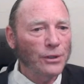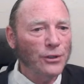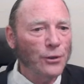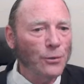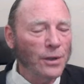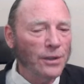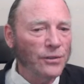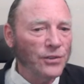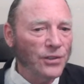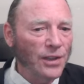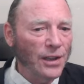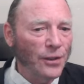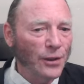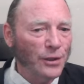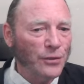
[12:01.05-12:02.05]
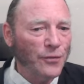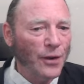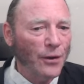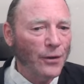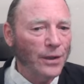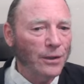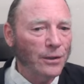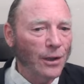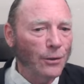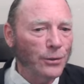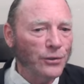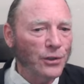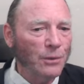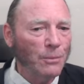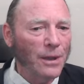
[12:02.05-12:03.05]
you can see that it's very
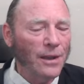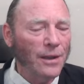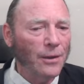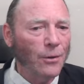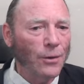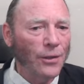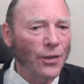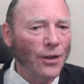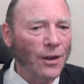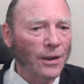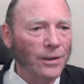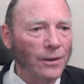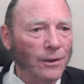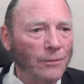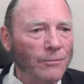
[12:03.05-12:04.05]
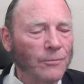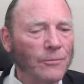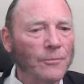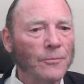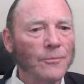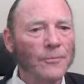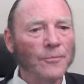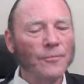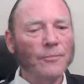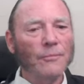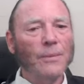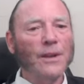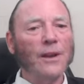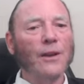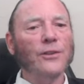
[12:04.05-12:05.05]
close to being orthogonal
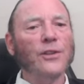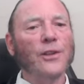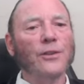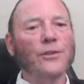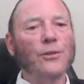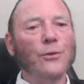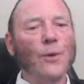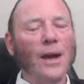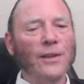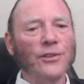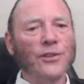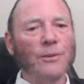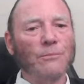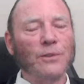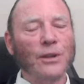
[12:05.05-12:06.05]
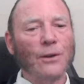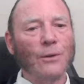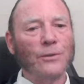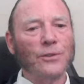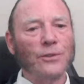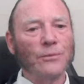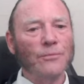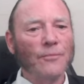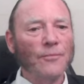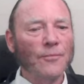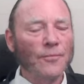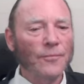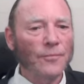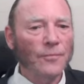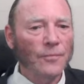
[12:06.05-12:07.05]
because of the two asymptotes.
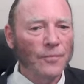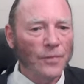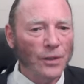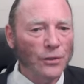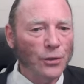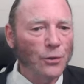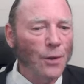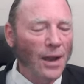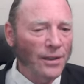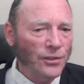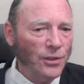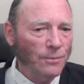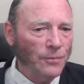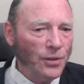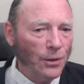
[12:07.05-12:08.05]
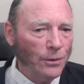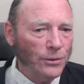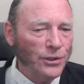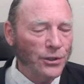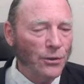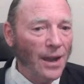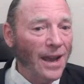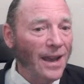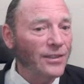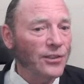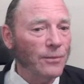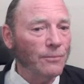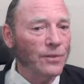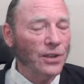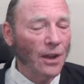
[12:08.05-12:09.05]
The two asymptotes are
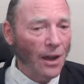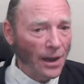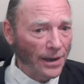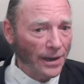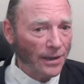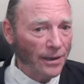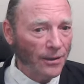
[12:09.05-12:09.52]
asymptotic